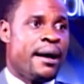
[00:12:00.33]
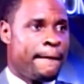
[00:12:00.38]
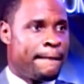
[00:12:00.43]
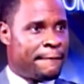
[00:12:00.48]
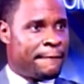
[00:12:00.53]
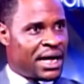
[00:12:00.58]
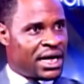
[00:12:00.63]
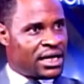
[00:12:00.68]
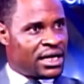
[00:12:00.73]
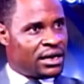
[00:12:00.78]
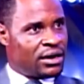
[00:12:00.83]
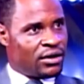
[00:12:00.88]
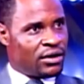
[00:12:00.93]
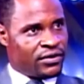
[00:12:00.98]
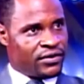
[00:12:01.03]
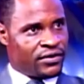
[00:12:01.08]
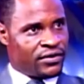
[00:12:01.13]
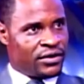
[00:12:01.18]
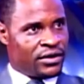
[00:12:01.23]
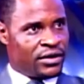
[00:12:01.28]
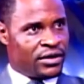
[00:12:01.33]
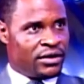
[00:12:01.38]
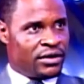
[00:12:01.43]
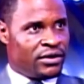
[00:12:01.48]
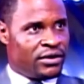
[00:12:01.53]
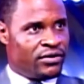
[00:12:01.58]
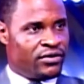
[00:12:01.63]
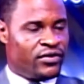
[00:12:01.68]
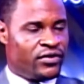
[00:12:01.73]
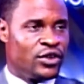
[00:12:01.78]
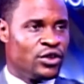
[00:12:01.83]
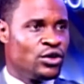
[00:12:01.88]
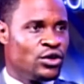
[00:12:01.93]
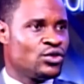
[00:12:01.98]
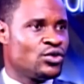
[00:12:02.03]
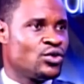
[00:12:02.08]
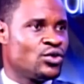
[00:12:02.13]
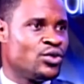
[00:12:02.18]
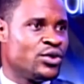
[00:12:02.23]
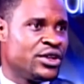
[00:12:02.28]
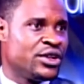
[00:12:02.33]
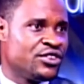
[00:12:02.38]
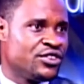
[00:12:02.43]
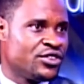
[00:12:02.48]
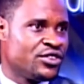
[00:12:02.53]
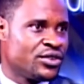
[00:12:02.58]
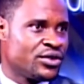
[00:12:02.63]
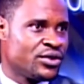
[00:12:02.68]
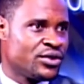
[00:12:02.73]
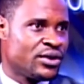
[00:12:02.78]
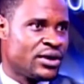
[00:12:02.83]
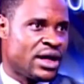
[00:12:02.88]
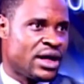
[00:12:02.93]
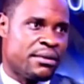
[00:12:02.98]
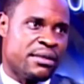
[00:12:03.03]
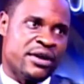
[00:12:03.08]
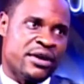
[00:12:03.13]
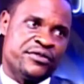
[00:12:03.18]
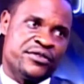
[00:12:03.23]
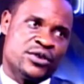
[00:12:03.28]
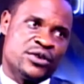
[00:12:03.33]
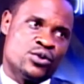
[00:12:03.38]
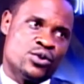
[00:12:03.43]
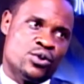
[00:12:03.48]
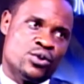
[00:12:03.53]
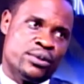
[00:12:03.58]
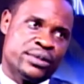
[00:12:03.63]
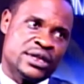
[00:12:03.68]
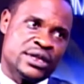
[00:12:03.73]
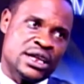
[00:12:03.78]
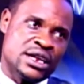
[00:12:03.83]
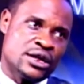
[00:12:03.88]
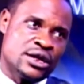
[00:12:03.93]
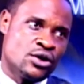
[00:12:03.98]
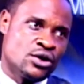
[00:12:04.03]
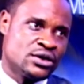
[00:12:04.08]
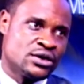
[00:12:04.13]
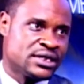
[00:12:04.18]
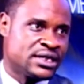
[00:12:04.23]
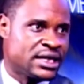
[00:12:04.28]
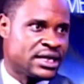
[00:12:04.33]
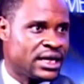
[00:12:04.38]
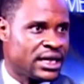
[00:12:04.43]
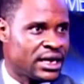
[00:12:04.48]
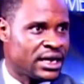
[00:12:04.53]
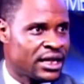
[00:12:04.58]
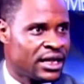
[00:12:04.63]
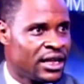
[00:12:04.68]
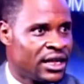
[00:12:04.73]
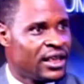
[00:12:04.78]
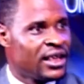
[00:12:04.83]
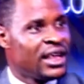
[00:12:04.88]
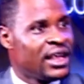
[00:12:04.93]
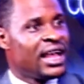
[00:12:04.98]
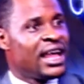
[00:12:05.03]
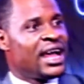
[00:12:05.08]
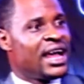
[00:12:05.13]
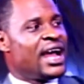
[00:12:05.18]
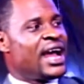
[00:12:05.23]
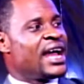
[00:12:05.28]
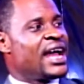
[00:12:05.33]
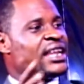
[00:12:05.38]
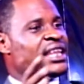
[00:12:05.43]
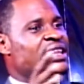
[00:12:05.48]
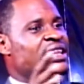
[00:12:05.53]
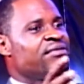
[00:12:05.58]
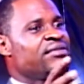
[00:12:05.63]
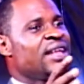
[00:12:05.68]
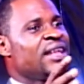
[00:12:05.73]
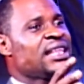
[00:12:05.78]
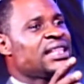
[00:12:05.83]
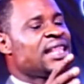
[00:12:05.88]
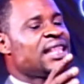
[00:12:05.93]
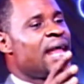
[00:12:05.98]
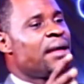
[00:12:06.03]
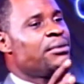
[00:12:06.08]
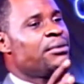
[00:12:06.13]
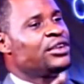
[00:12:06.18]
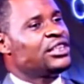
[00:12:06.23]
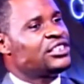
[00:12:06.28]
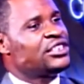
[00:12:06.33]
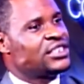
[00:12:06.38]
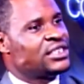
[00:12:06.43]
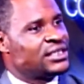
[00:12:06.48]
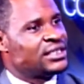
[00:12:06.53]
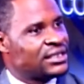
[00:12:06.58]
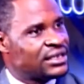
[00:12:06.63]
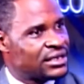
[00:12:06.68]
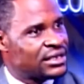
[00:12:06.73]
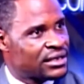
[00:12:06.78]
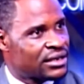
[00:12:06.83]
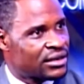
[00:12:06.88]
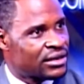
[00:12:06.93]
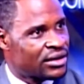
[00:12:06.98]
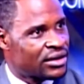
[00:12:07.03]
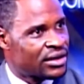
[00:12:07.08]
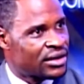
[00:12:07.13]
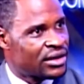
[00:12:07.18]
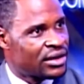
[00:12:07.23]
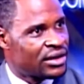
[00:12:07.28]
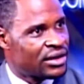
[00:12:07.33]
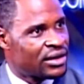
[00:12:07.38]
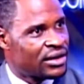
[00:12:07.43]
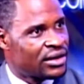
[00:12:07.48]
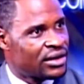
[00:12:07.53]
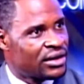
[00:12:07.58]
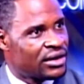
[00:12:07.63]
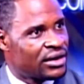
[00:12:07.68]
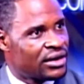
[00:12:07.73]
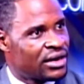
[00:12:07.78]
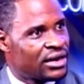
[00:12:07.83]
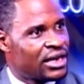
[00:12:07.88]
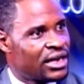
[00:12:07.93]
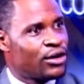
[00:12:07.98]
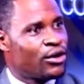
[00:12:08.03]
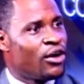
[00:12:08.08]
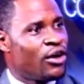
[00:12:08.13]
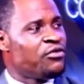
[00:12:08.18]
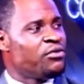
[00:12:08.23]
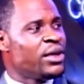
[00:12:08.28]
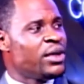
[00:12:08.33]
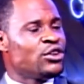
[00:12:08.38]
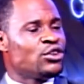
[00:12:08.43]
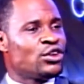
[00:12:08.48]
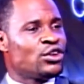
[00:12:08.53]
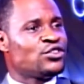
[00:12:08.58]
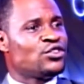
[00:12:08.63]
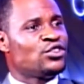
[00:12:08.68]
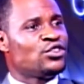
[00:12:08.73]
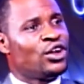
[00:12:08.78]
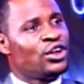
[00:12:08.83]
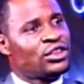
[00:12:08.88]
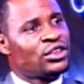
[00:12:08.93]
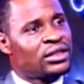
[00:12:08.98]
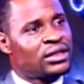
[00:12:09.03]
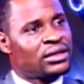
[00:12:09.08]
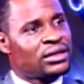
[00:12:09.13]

backing off. Failure to which, I'm afraid we will take the guns again. And if that time reaches, the government does not